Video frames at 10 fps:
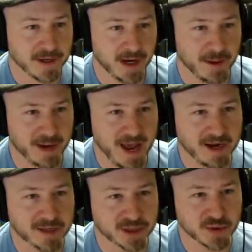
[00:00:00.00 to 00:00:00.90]
But I
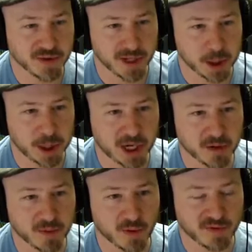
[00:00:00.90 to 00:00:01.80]
added this cool like
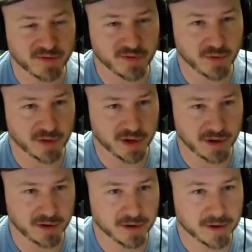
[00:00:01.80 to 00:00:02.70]
checkerboard floor
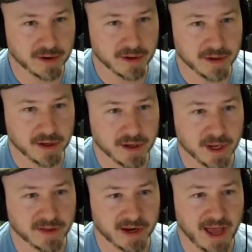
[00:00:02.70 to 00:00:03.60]
here, and then